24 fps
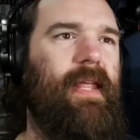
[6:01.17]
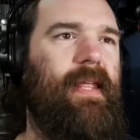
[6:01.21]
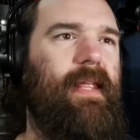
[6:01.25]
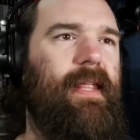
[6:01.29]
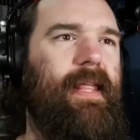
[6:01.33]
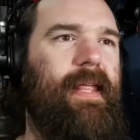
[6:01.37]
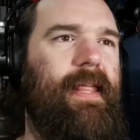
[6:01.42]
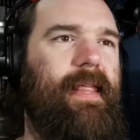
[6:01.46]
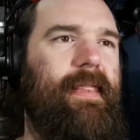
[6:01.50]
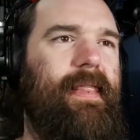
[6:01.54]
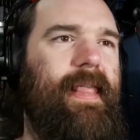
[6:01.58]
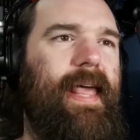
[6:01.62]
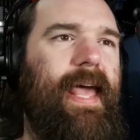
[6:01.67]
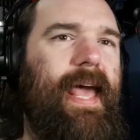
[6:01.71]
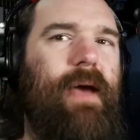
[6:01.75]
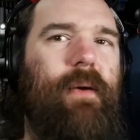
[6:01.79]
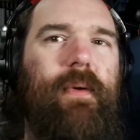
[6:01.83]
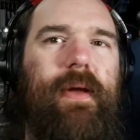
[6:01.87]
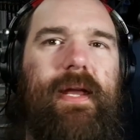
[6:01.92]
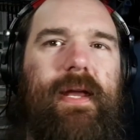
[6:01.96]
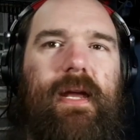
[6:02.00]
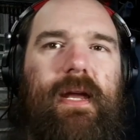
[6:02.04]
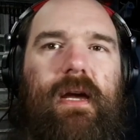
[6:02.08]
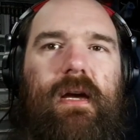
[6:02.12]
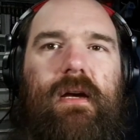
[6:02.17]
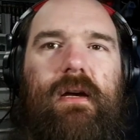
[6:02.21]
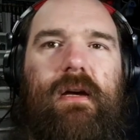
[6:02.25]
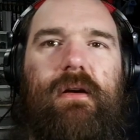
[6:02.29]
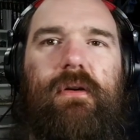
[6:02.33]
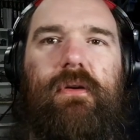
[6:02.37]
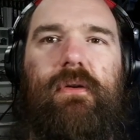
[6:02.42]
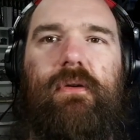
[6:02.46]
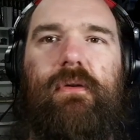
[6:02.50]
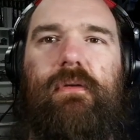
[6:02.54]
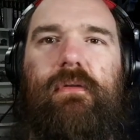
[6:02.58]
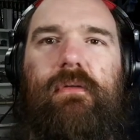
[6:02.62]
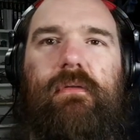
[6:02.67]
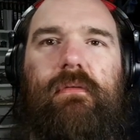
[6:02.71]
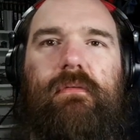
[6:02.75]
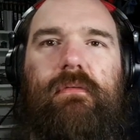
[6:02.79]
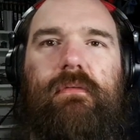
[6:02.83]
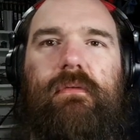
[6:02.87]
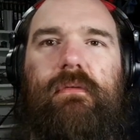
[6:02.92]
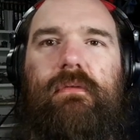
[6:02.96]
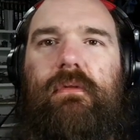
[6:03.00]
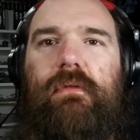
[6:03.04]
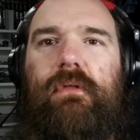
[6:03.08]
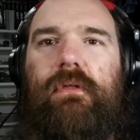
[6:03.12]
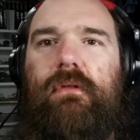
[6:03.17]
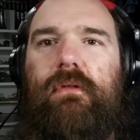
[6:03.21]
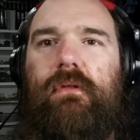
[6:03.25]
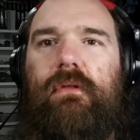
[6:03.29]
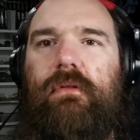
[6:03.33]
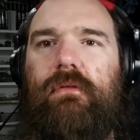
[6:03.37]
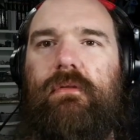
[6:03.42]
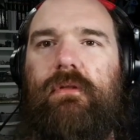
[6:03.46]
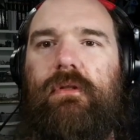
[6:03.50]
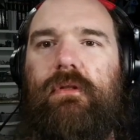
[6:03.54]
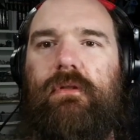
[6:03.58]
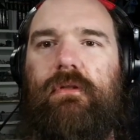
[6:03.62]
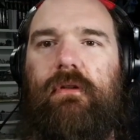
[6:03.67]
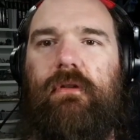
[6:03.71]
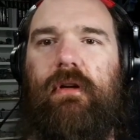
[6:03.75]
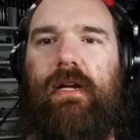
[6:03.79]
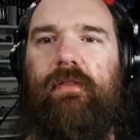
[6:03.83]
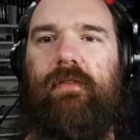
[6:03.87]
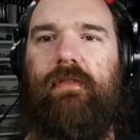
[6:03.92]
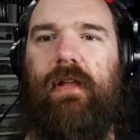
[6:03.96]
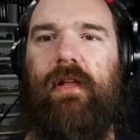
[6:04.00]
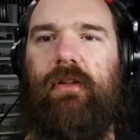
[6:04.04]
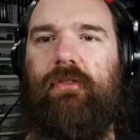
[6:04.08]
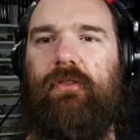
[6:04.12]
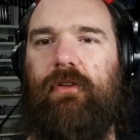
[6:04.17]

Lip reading: There we go. Good grief. That's